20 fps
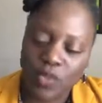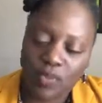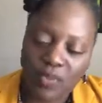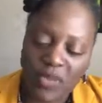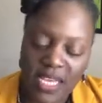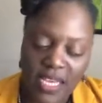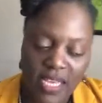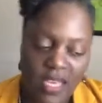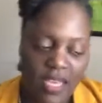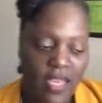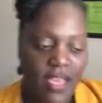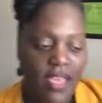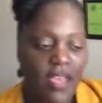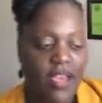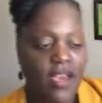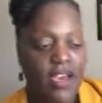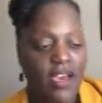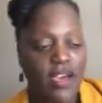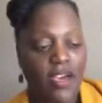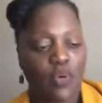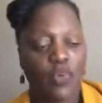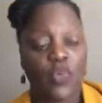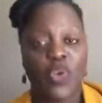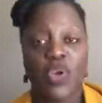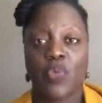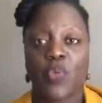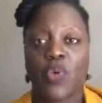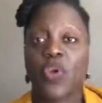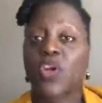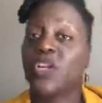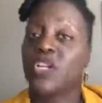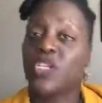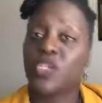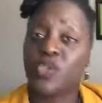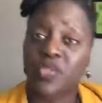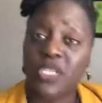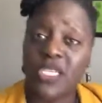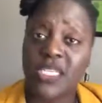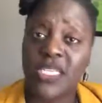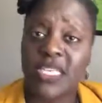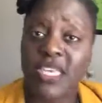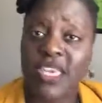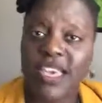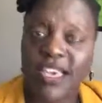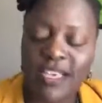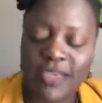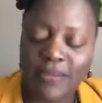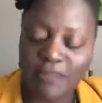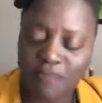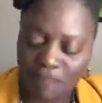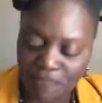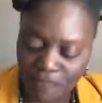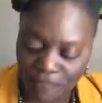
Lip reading: me. We're going to do this again.